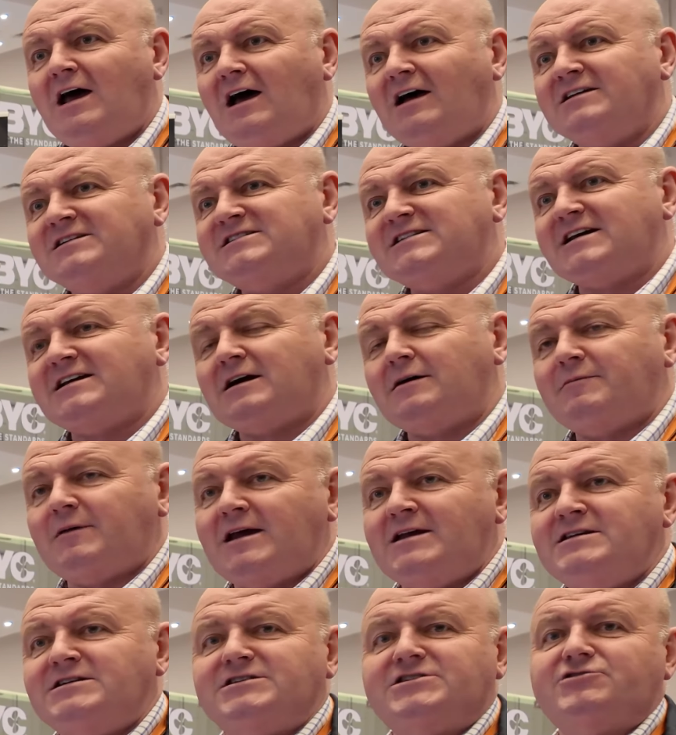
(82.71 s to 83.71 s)
and set up
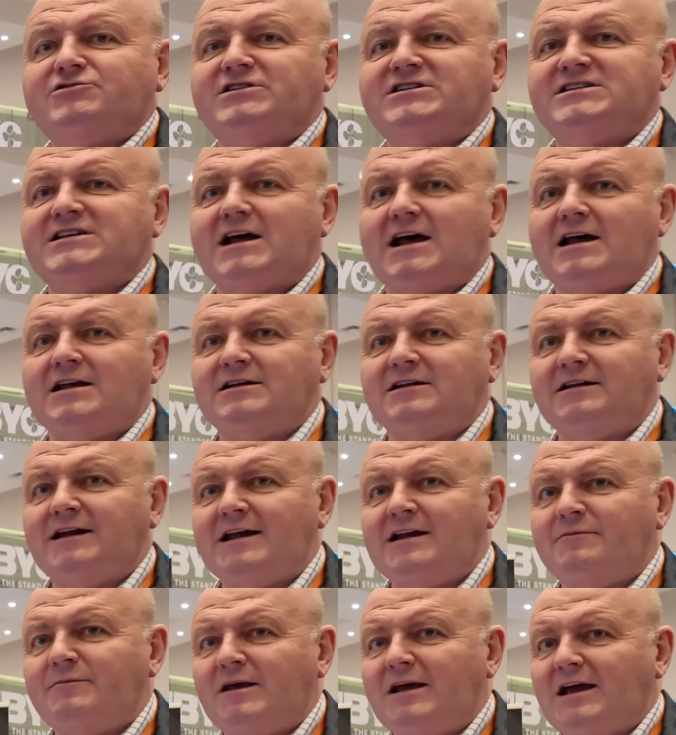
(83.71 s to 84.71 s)
industry standard
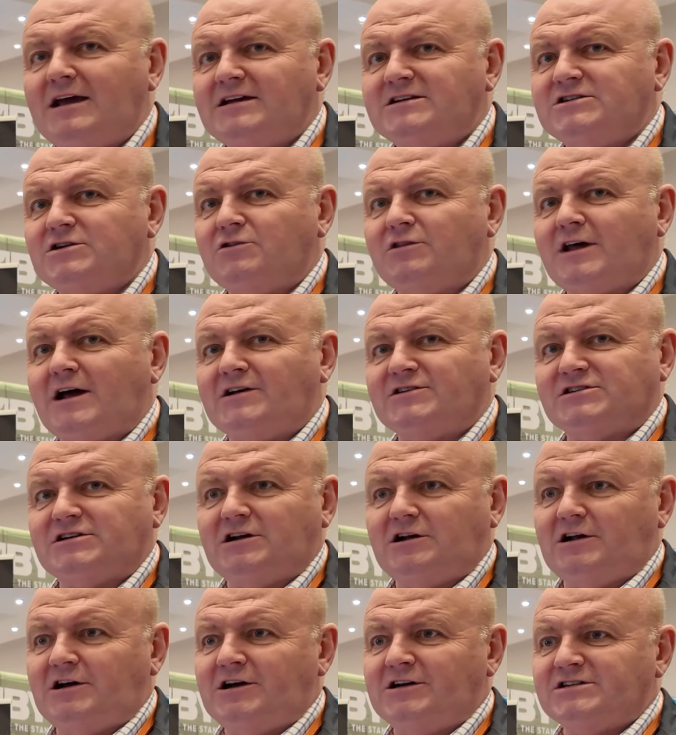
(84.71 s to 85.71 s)
NMEA 2000
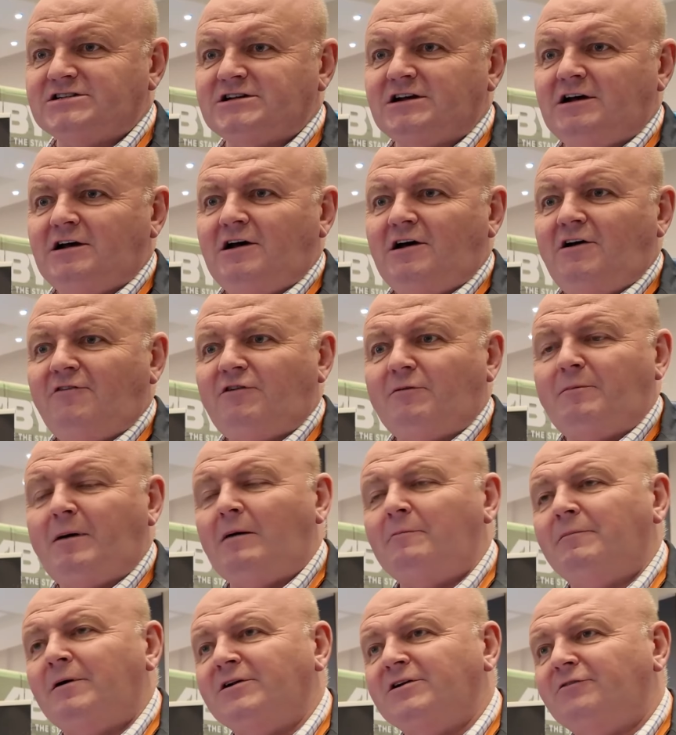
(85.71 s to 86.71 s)
alerts for
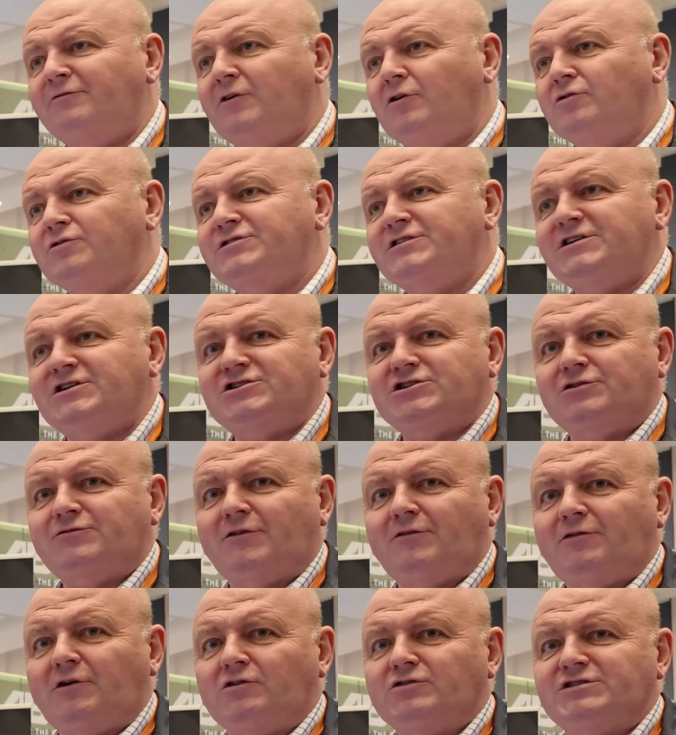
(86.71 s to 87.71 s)
pump under voltage,
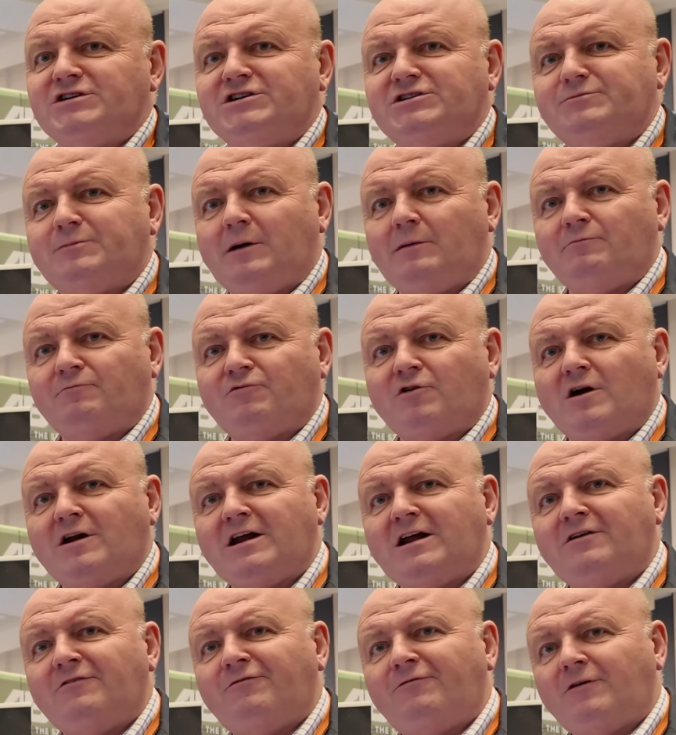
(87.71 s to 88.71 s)
over voltage, pump
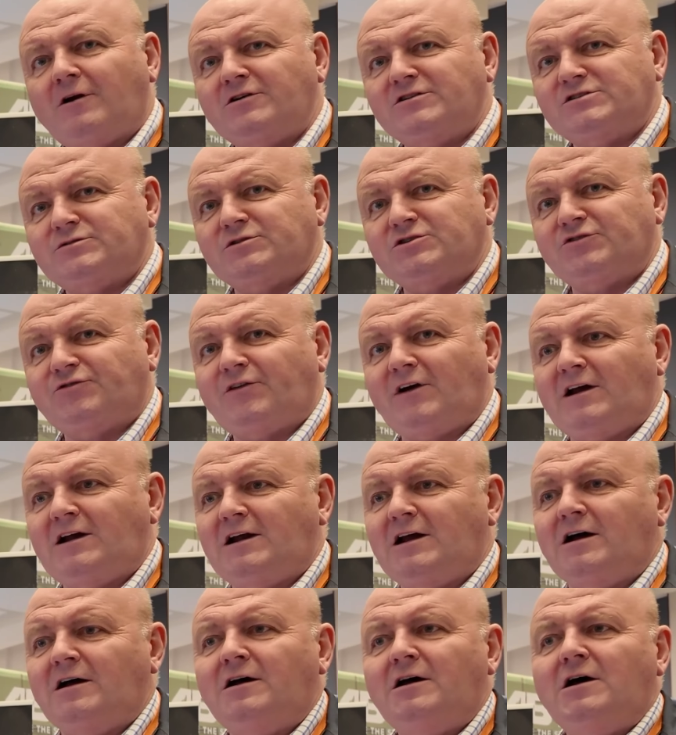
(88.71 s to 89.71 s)
running, float switch
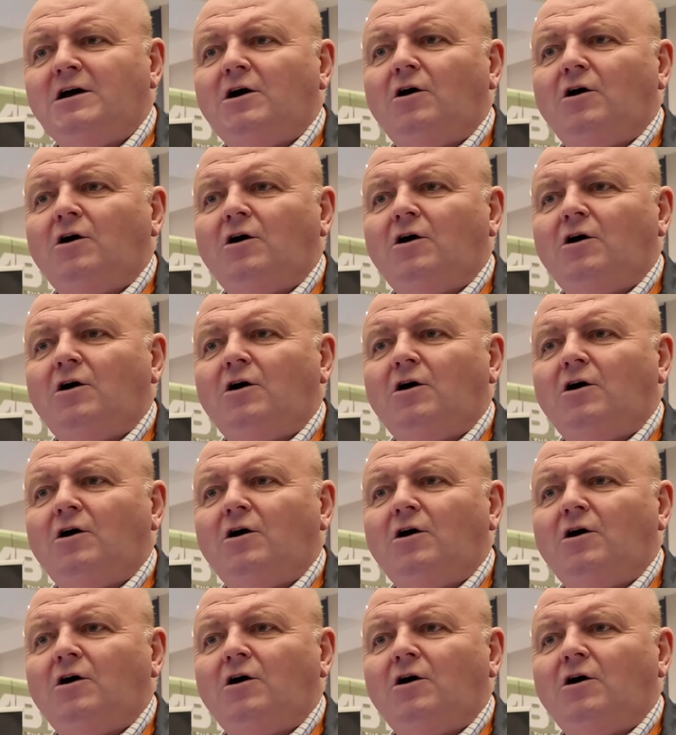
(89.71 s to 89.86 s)
failure,